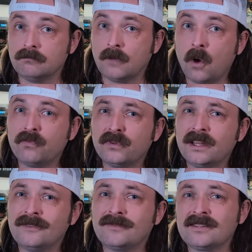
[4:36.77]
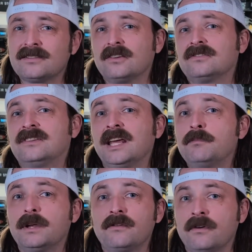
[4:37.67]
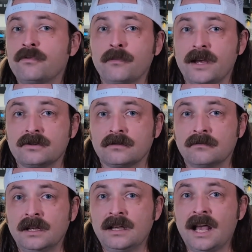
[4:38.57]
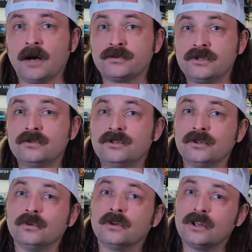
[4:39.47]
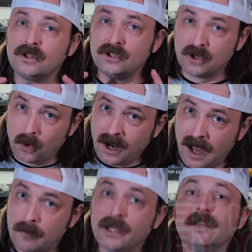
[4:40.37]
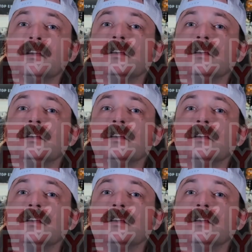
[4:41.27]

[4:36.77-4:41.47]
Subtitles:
Hopefully, this little tidbit of information helps you do your hobby